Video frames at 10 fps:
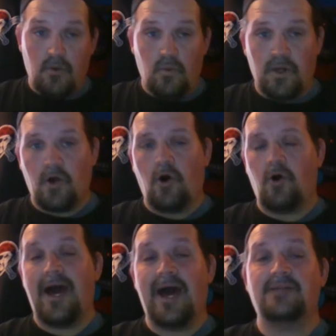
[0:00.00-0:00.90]
what it all
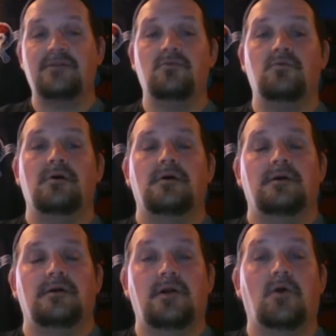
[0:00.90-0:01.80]
had to,
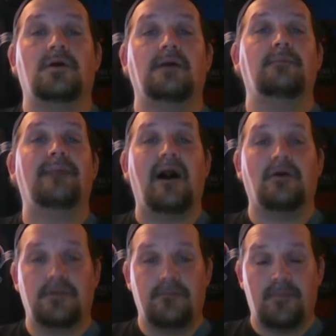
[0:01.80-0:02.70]
you know, come
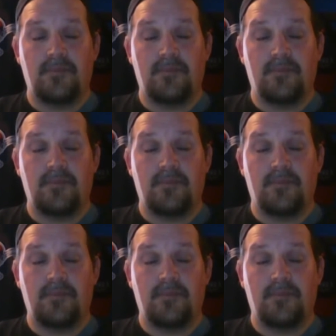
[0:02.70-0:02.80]
about,